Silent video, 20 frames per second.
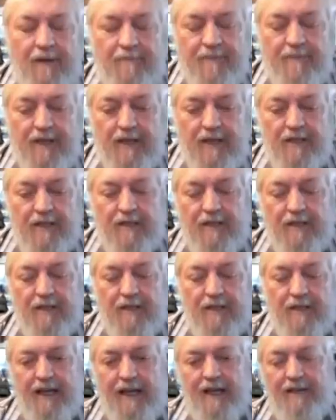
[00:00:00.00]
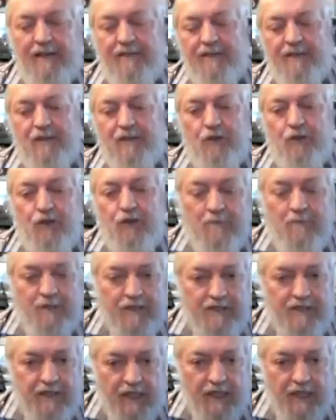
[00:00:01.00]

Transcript: now look, numerous South